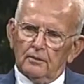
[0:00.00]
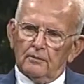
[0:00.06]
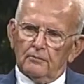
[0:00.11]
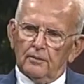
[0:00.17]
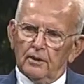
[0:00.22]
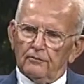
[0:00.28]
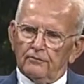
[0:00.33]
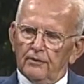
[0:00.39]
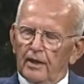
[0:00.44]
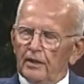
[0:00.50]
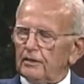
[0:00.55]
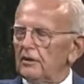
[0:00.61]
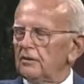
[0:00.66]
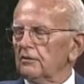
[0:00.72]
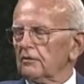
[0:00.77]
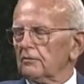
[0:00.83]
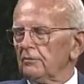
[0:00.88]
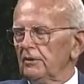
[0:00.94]
Matter of fact,
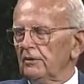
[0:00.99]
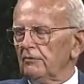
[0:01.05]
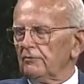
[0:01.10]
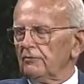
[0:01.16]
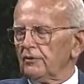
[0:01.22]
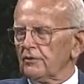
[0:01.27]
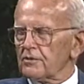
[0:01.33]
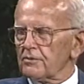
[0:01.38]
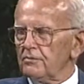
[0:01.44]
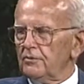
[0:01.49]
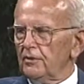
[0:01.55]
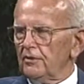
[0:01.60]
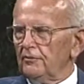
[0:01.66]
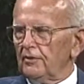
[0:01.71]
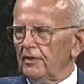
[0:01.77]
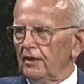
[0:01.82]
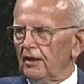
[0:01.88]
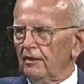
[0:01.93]
he took me to the first
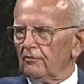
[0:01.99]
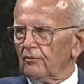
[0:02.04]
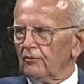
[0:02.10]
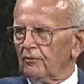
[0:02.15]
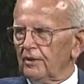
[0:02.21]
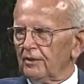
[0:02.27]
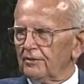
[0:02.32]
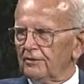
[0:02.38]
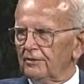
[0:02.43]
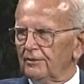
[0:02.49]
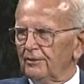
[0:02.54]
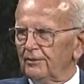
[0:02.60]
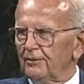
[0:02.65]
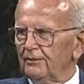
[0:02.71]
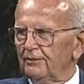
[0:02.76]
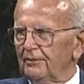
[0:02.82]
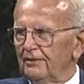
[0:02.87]
movie I ever went to.